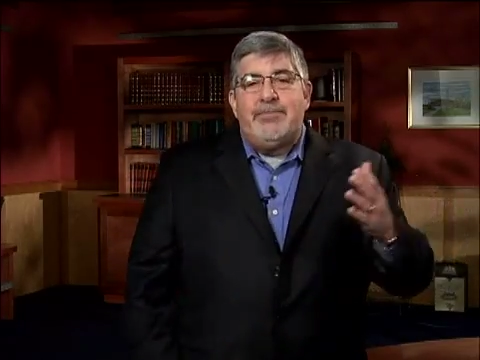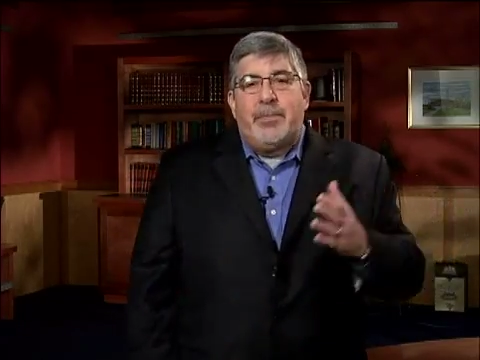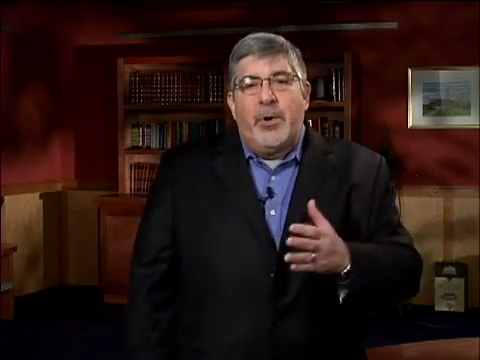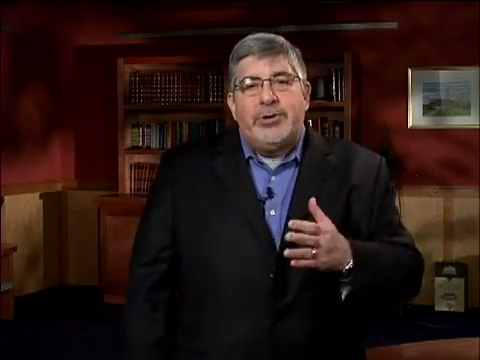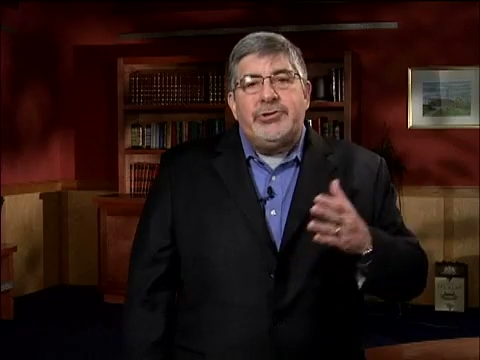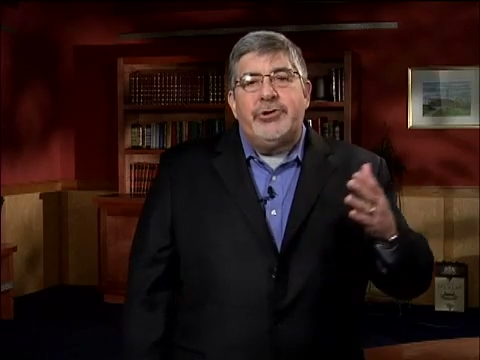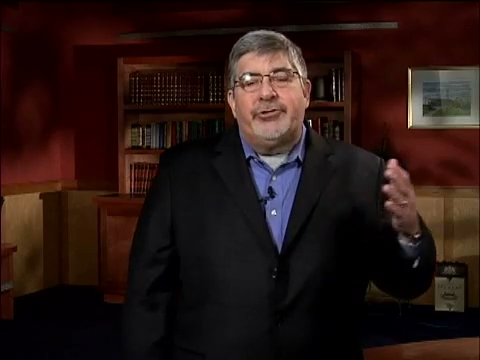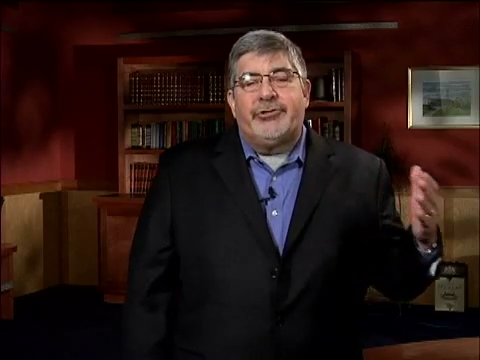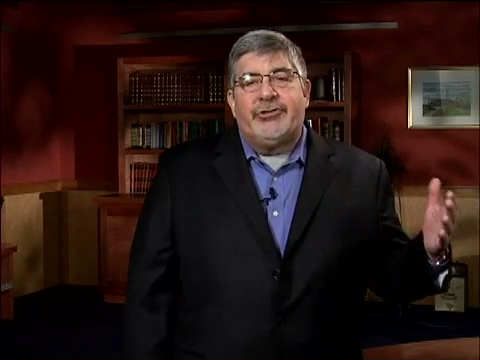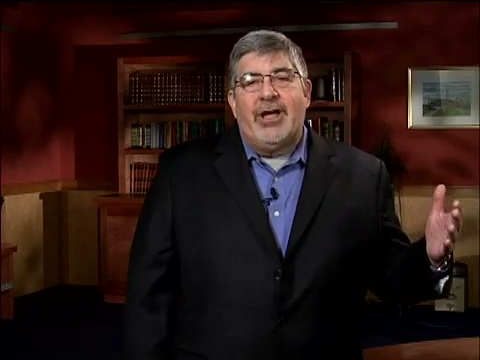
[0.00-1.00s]
Put
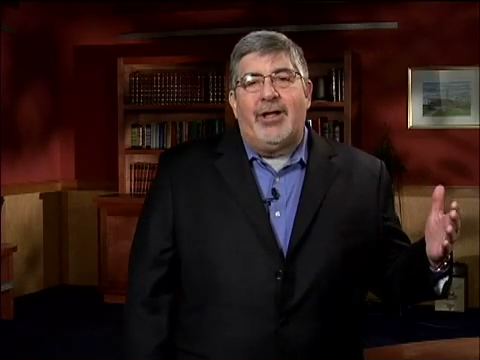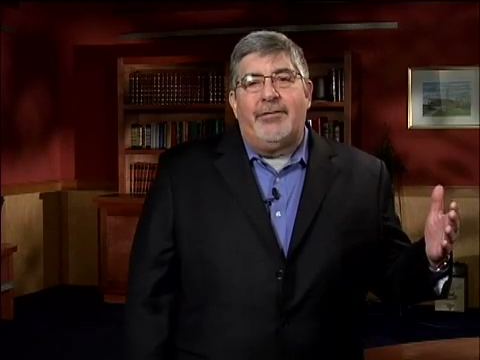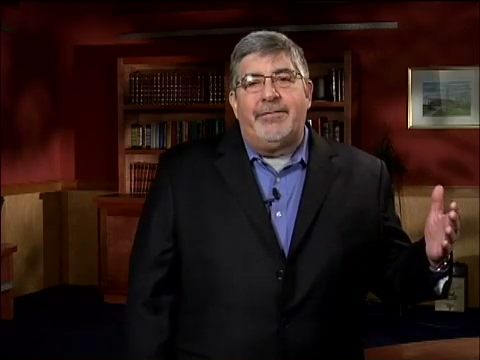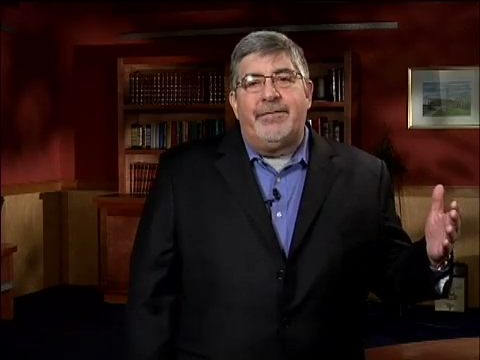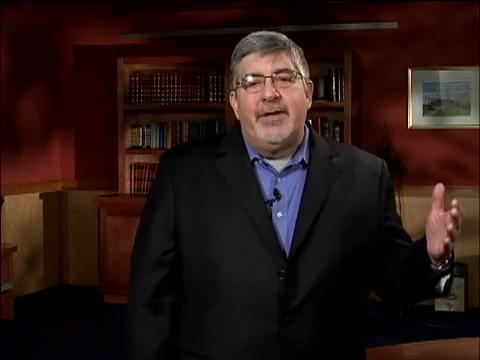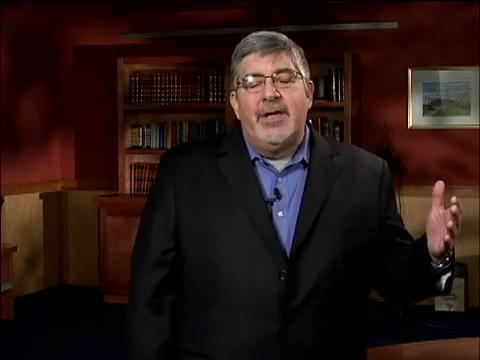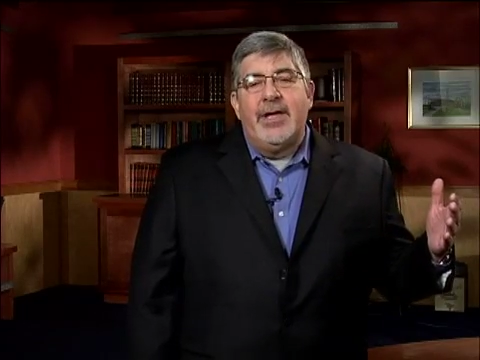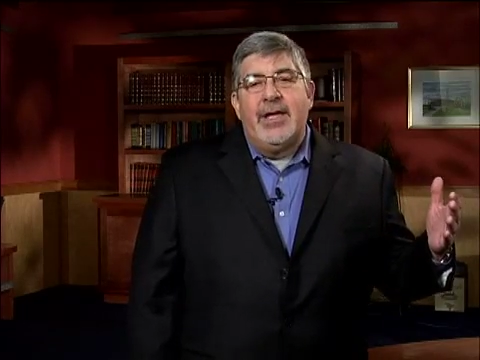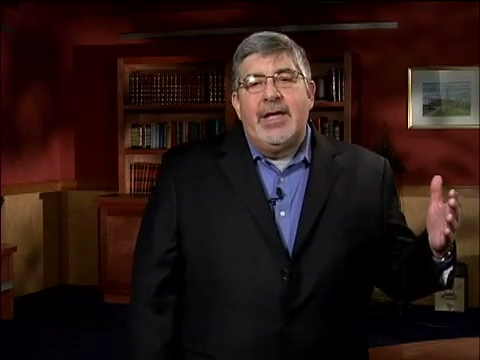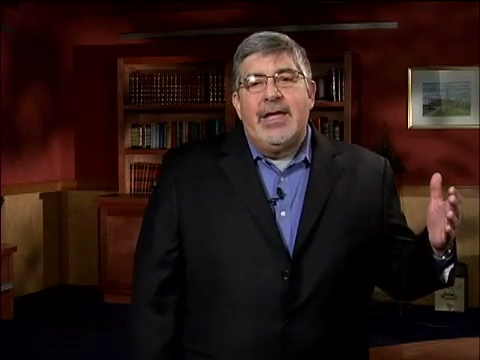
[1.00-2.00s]
yourself
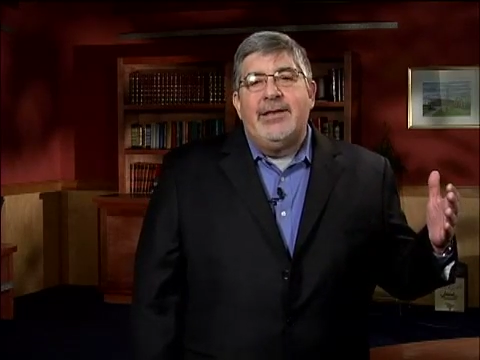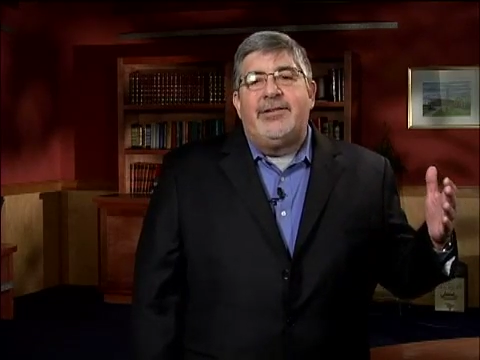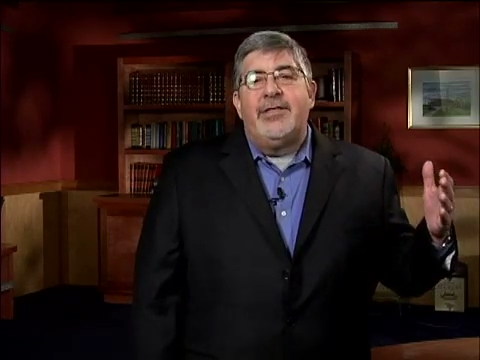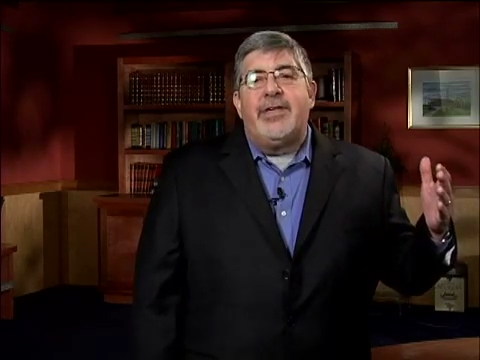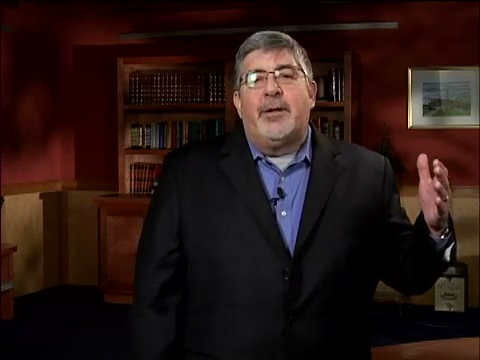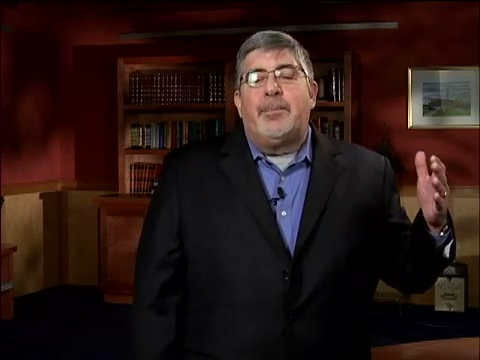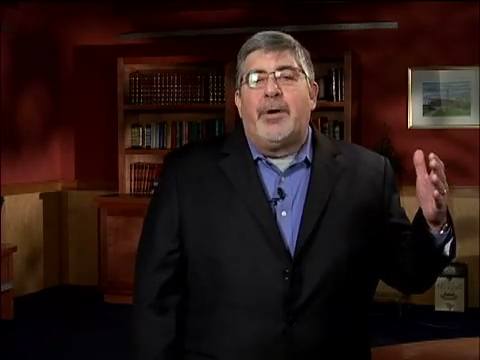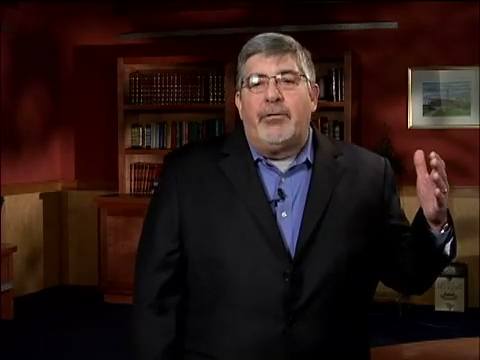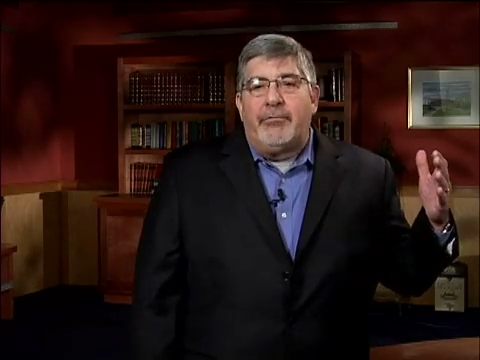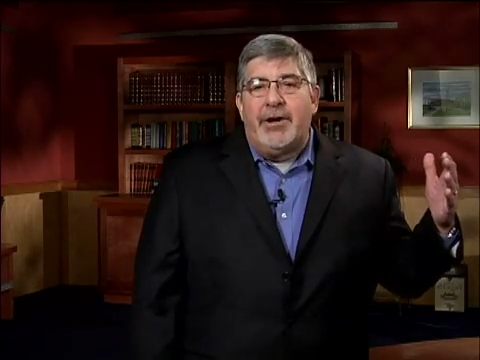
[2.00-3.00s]
into their
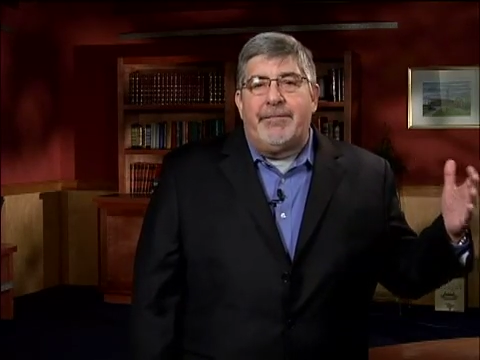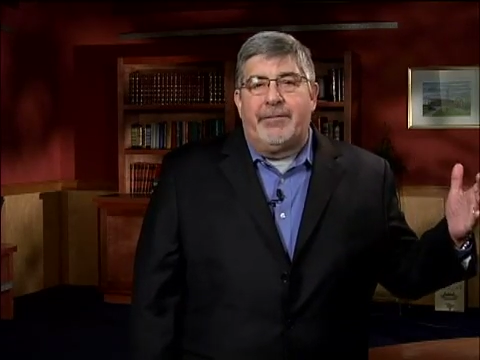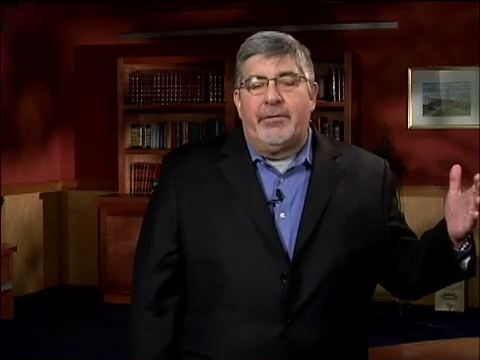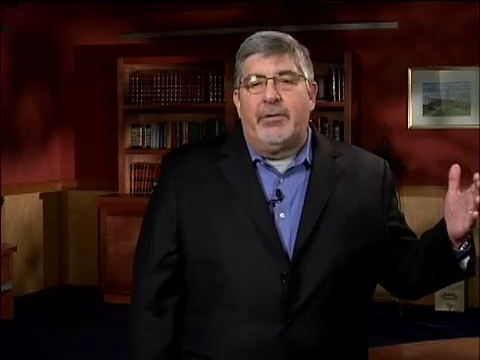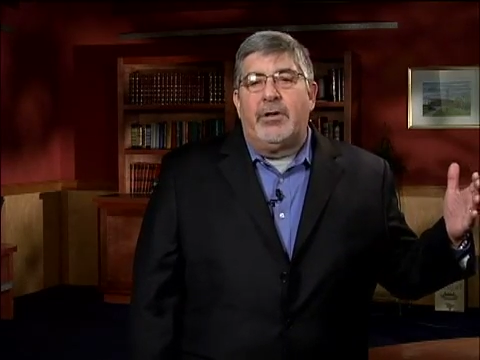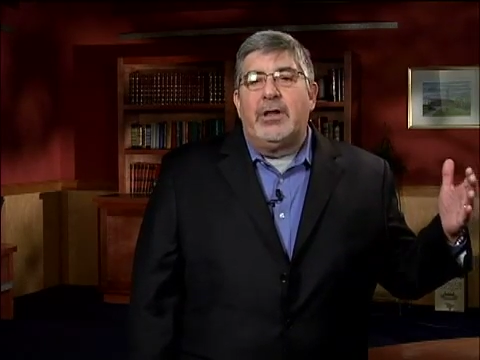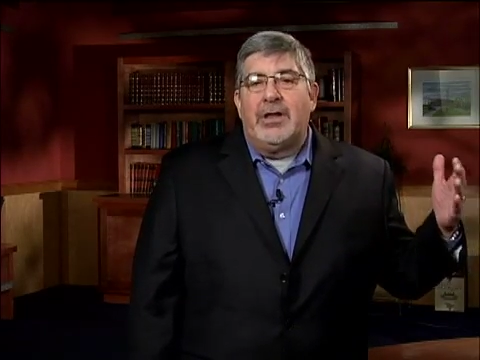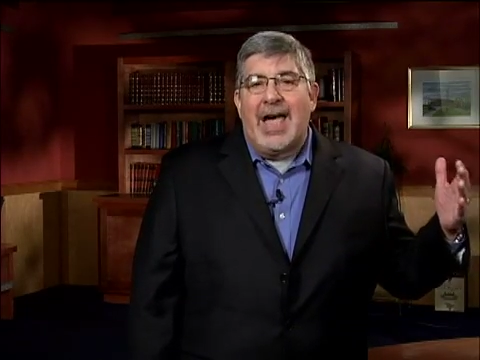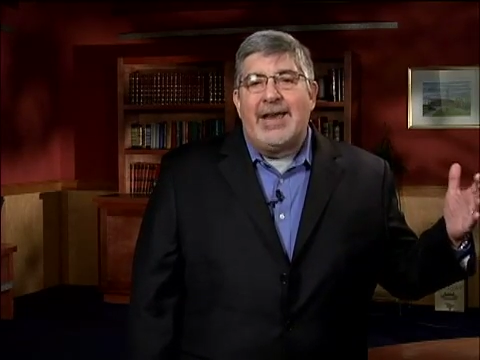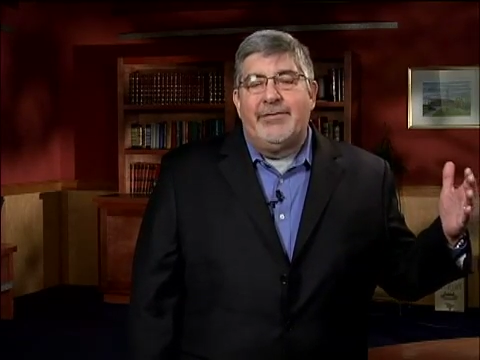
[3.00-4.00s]
peripheral
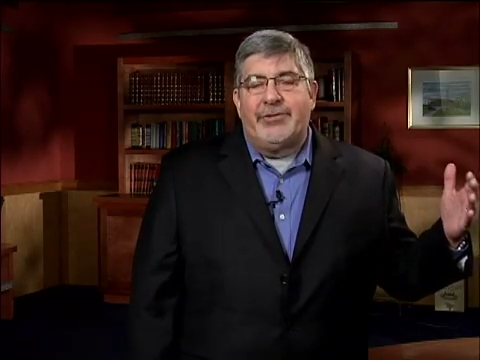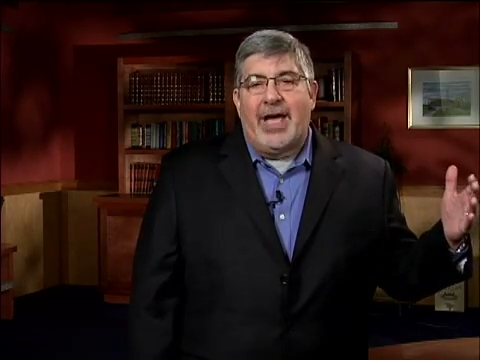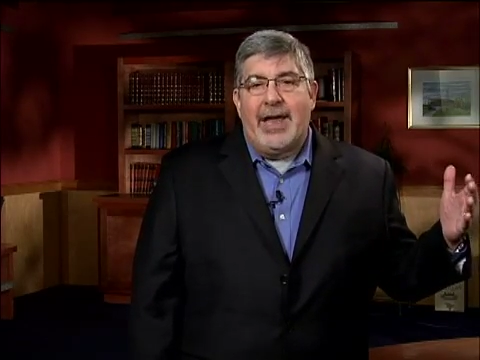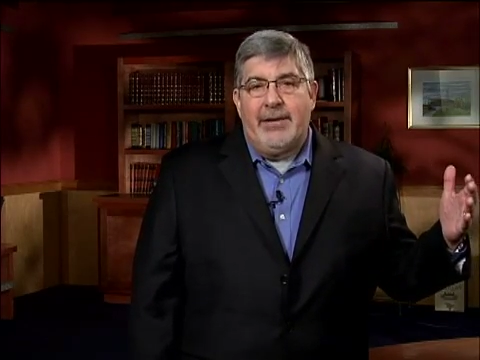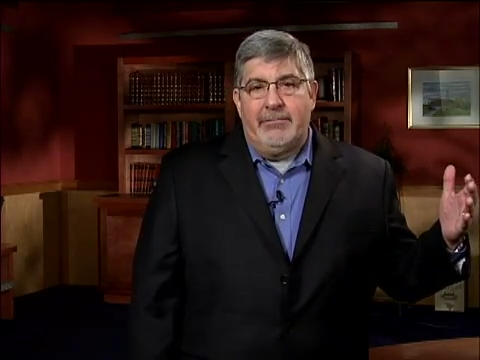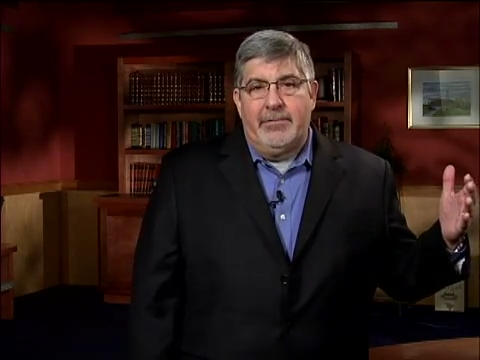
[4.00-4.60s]
line of sight.